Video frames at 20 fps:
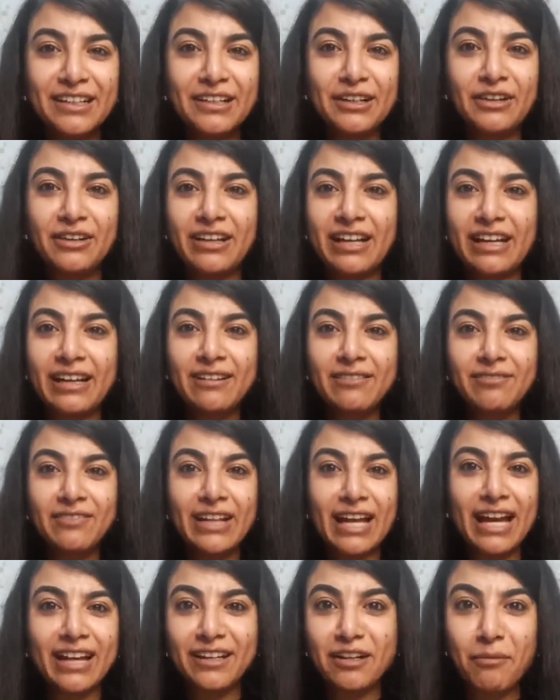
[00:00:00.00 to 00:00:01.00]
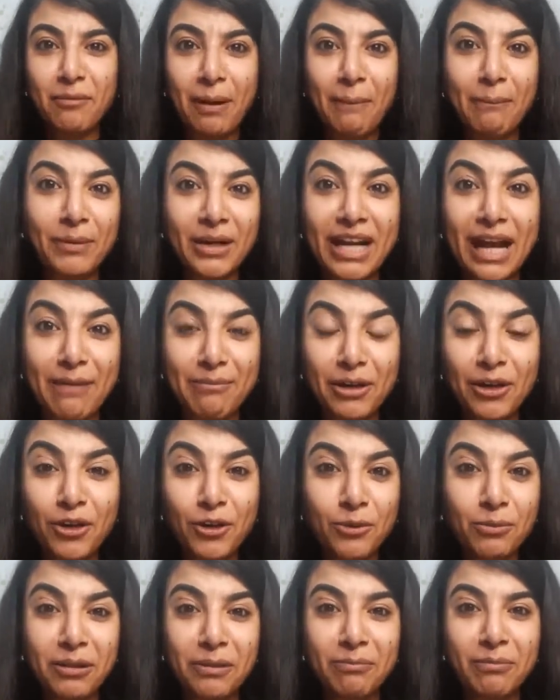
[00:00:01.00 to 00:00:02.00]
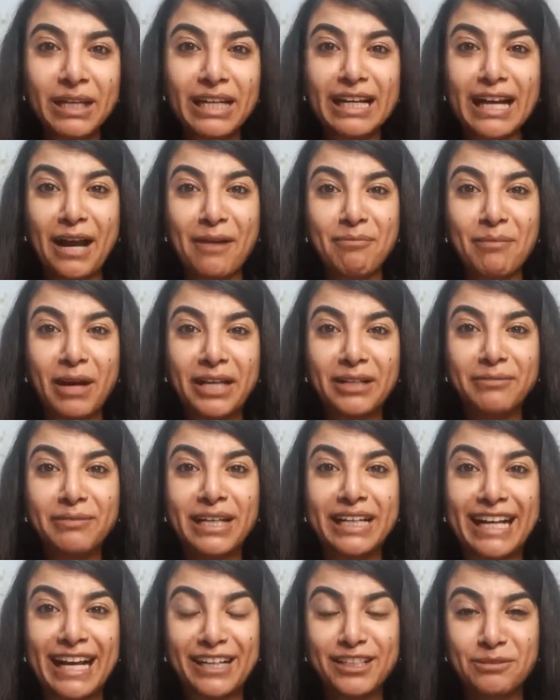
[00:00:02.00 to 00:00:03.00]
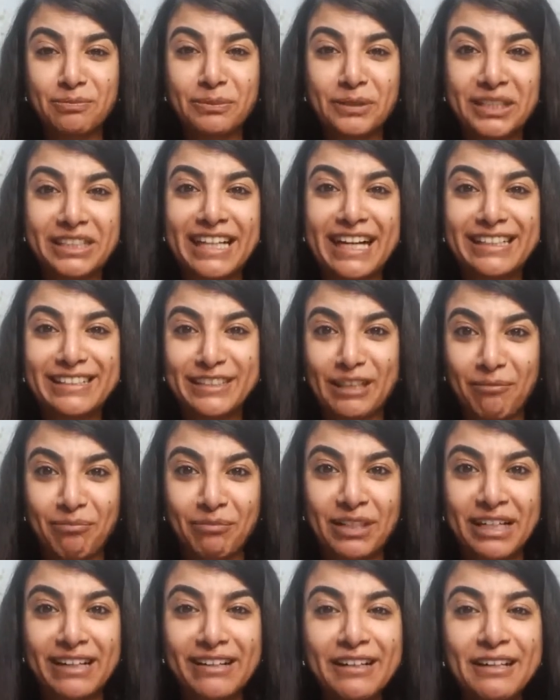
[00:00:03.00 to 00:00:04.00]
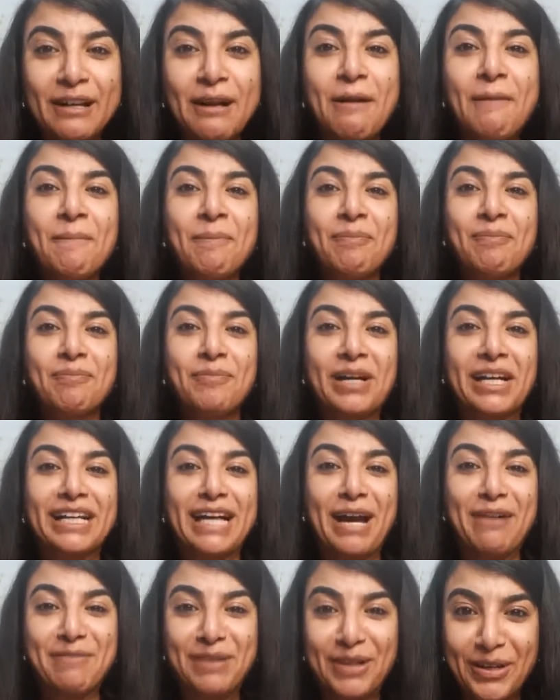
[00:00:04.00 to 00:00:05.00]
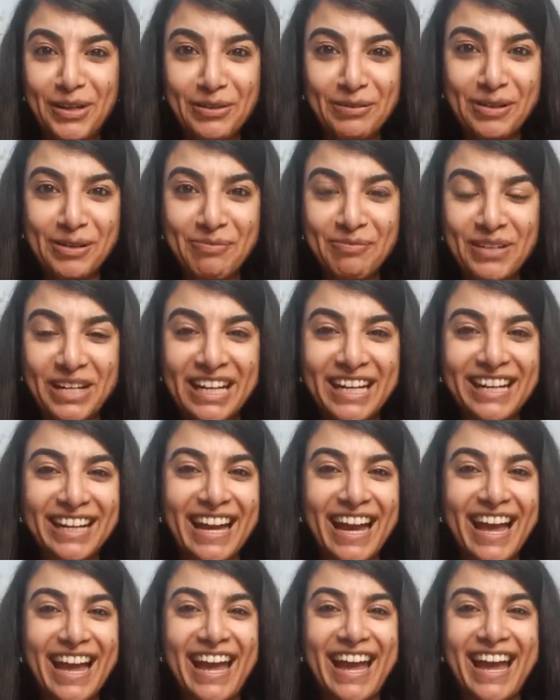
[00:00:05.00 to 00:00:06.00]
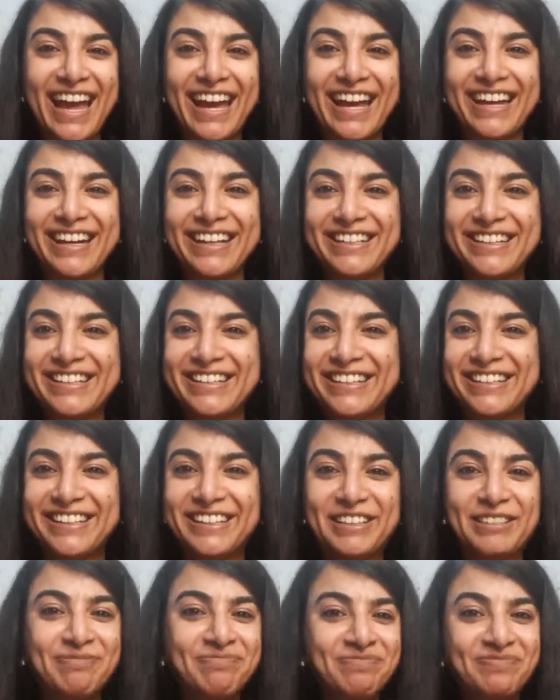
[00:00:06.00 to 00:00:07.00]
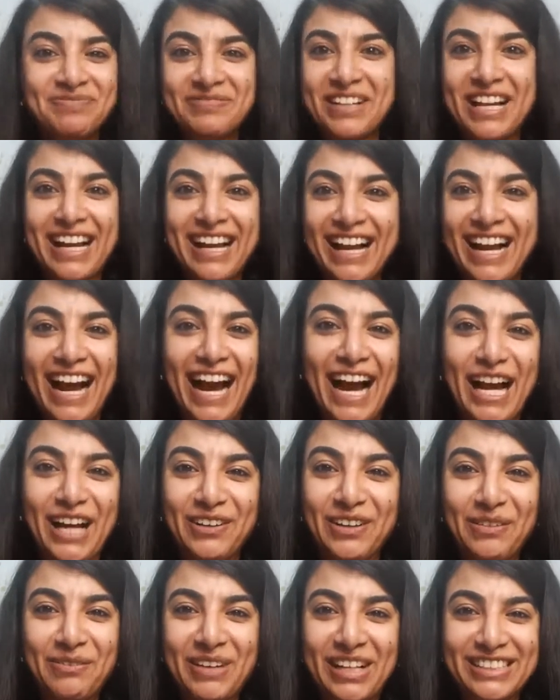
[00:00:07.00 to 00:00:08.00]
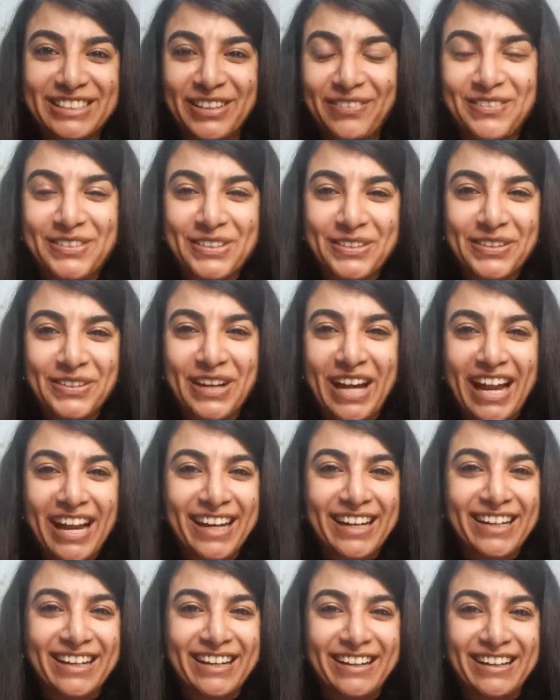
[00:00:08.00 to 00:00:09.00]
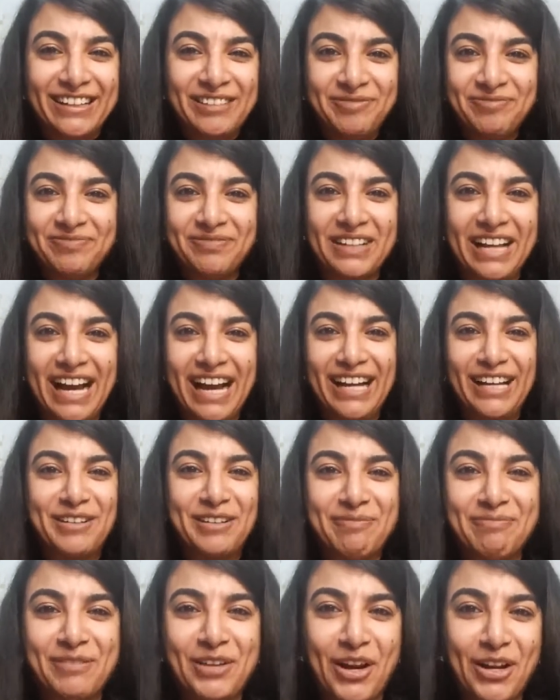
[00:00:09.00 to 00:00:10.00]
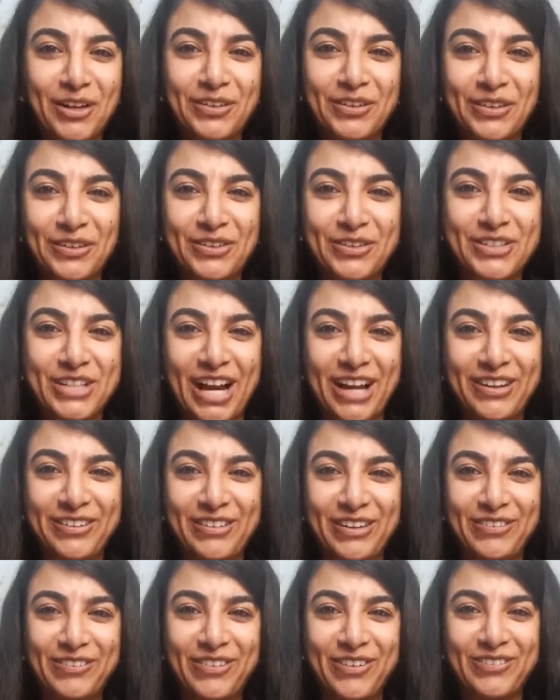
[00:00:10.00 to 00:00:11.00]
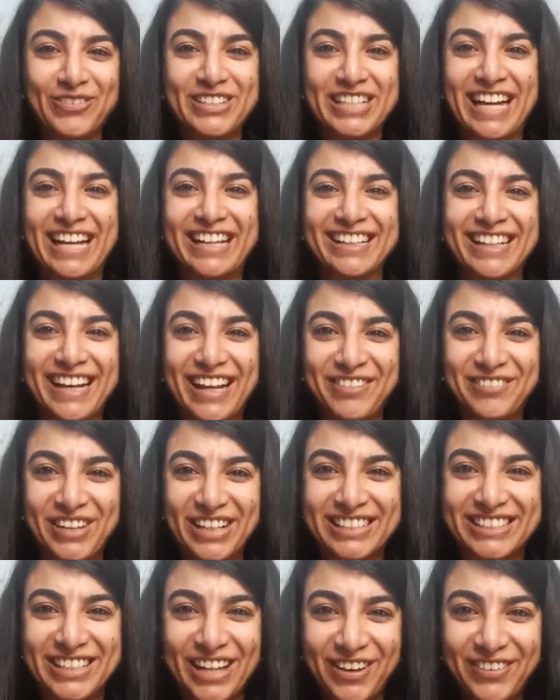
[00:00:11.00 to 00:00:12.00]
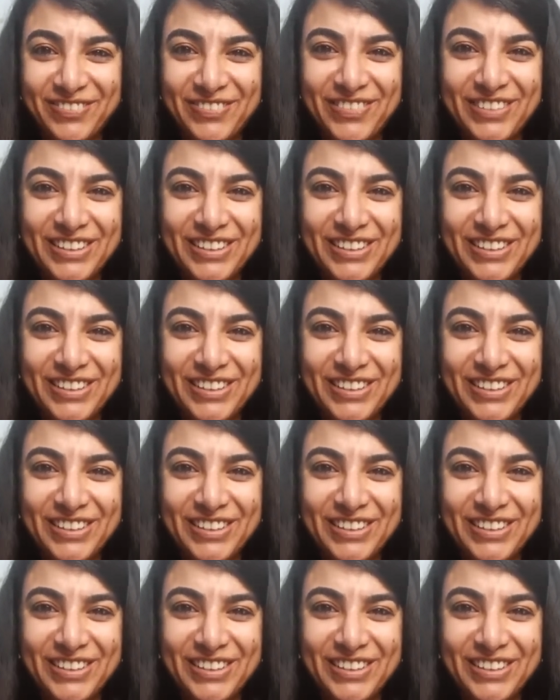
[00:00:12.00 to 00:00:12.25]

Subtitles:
Okay. And remember, I'm a human being. I might be an expert at something, but I'm a human being and I will mess up too. And I am not going to shy away from saying that I messed up.